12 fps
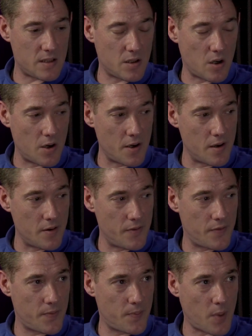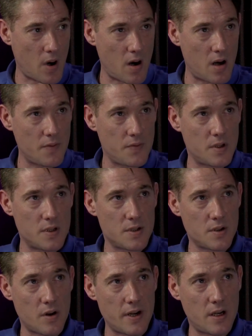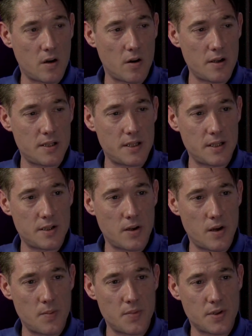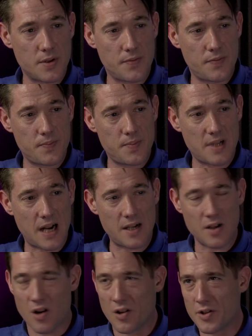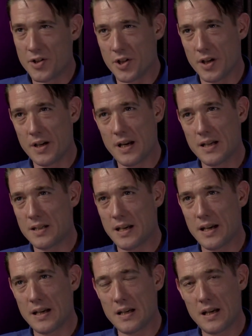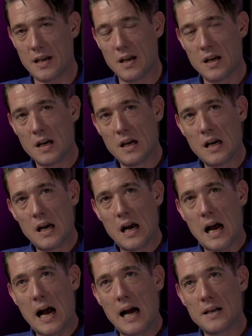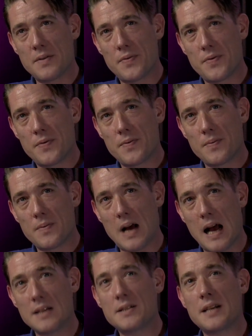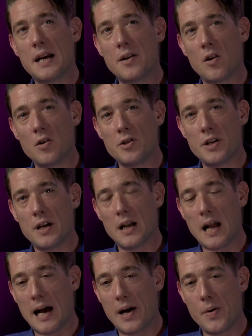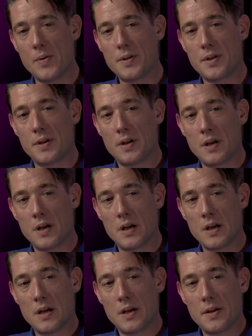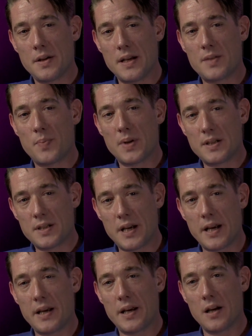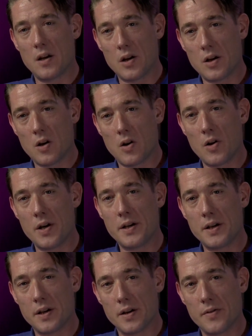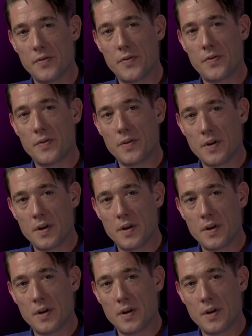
kind of part of the zeitgeist in terms of technology? Is has technology allowed this particular kind of